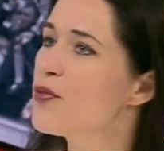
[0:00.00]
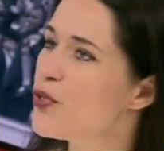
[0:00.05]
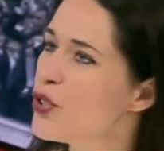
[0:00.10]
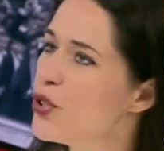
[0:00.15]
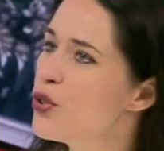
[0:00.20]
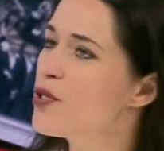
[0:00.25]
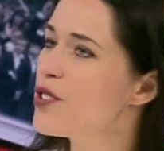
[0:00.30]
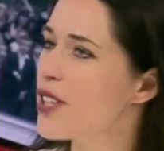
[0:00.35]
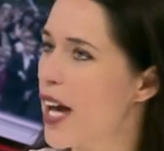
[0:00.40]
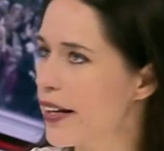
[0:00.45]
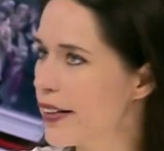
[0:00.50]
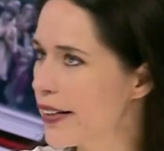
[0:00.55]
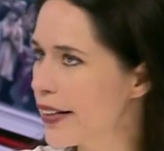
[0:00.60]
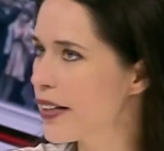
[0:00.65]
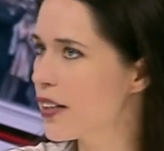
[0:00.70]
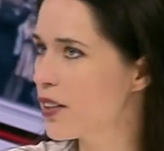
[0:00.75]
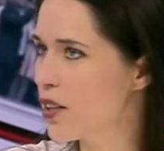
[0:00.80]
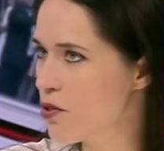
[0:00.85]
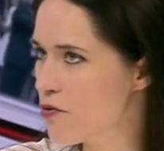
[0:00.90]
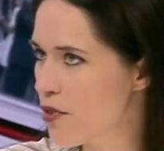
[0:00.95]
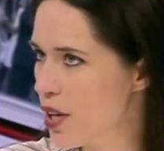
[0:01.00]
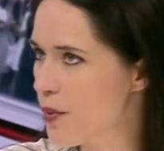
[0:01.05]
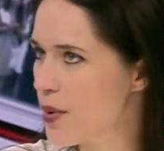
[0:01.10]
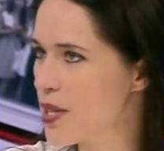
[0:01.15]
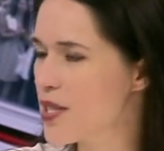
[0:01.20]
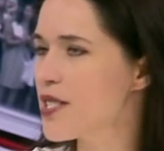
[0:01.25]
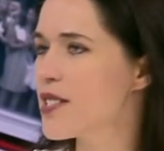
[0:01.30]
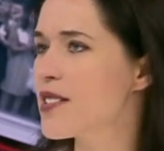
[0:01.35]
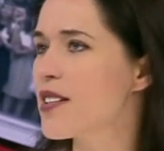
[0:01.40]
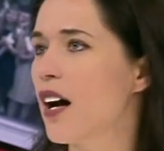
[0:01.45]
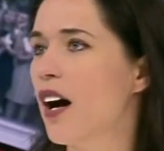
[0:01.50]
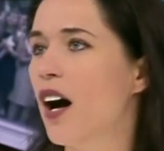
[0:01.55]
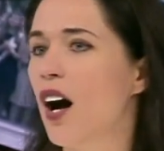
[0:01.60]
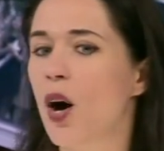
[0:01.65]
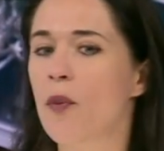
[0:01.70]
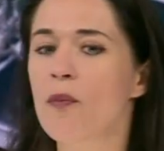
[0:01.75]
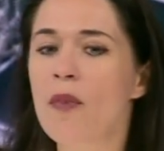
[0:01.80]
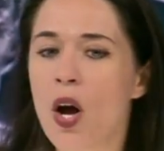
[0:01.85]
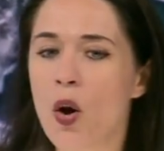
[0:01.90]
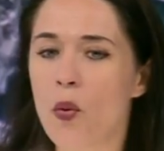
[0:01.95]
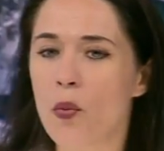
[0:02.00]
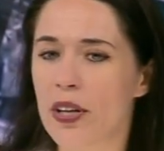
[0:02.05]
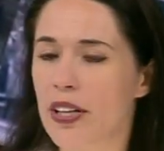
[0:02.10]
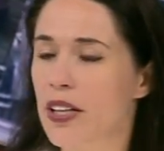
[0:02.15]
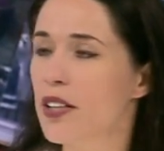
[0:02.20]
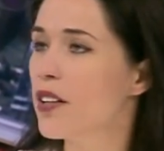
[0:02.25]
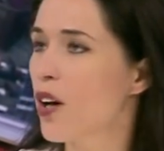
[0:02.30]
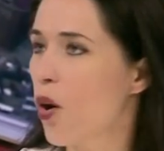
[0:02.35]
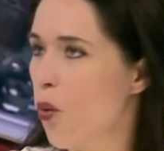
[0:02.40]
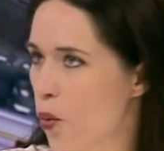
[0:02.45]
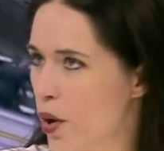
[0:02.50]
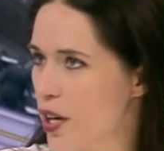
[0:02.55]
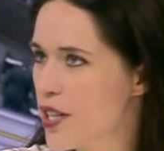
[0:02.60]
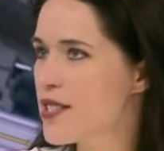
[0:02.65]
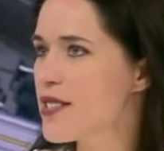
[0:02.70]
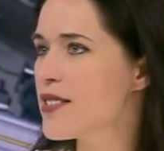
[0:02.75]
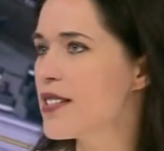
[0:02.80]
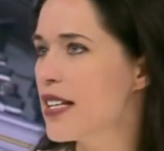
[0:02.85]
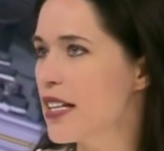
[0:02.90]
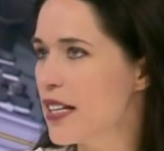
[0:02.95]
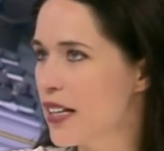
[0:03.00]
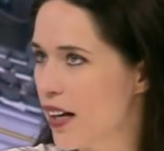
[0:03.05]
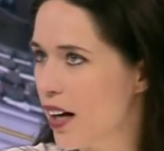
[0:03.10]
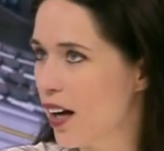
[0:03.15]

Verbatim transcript: few technical agreements uh, within the O S C E.